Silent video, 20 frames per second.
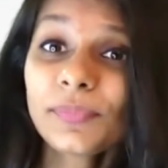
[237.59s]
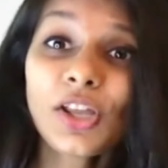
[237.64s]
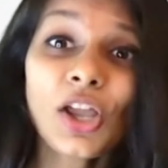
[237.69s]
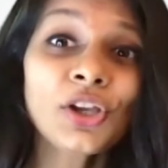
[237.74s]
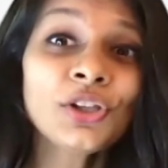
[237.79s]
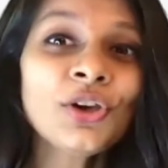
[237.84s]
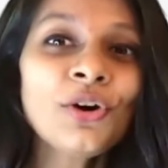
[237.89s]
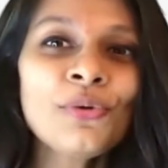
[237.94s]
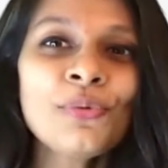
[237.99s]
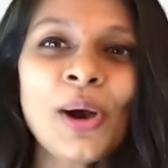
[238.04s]

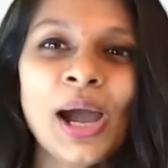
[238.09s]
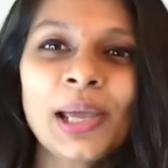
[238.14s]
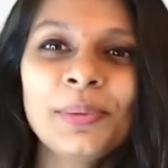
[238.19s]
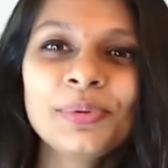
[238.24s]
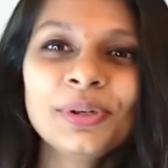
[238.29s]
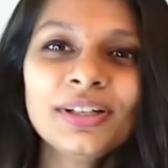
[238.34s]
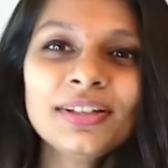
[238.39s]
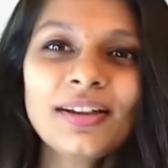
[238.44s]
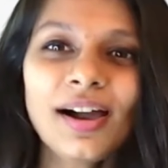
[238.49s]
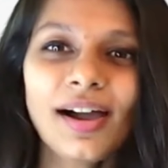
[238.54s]
Your
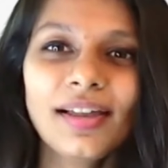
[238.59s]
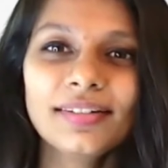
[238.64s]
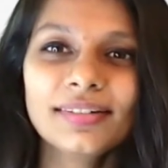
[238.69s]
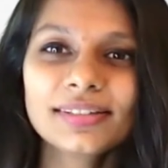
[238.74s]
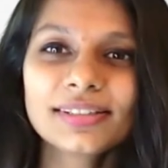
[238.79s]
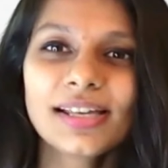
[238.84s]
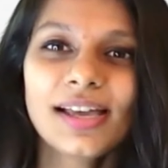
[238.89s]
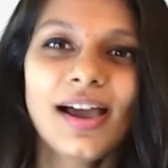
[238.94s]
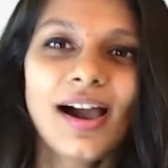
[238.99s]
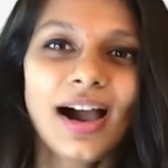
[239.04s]
vibrant colors
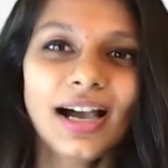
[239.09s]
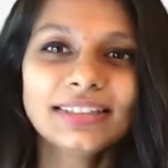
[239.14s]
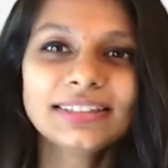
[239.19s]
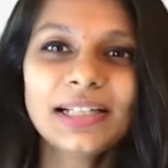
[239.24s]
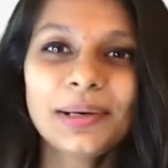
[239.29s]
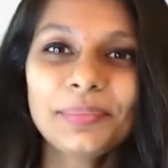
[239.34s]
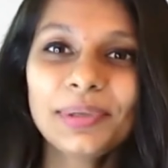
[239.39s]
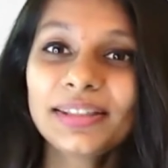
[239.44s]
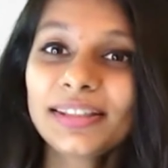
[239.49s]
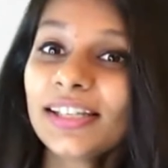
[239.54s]
are
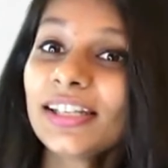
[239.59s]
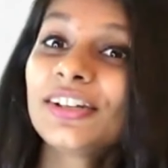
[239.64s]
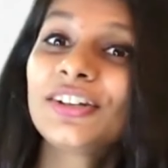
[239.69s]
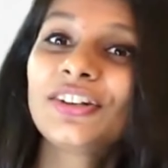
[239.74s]
something that